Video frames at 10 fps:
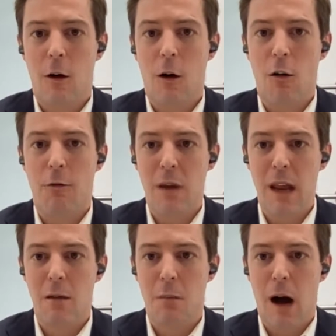of
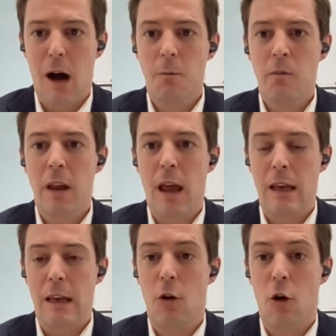Myanmar
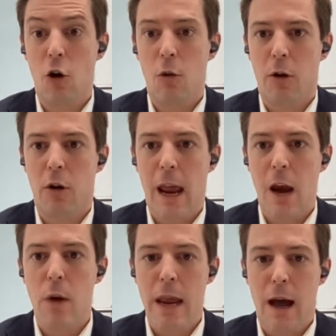and in urban
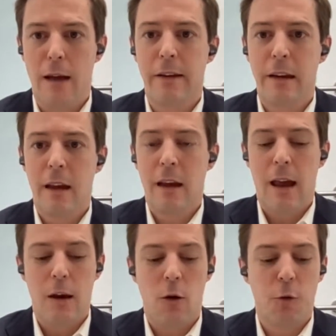areas,
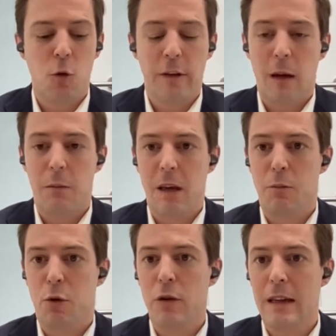and of course are
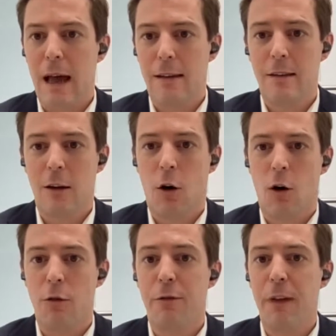being broadcast
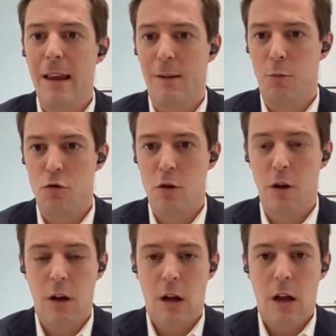on Facebook
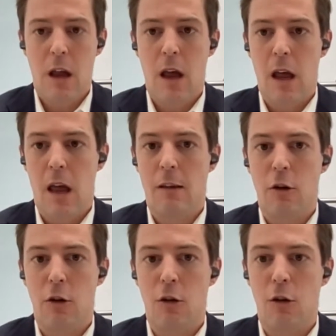and
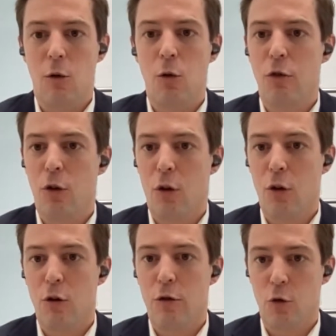uh,
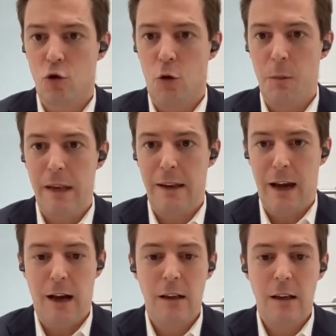other social
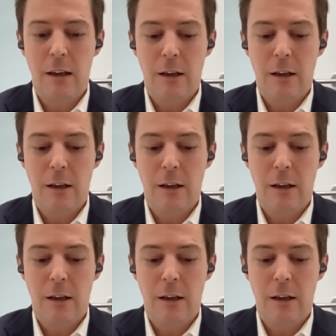media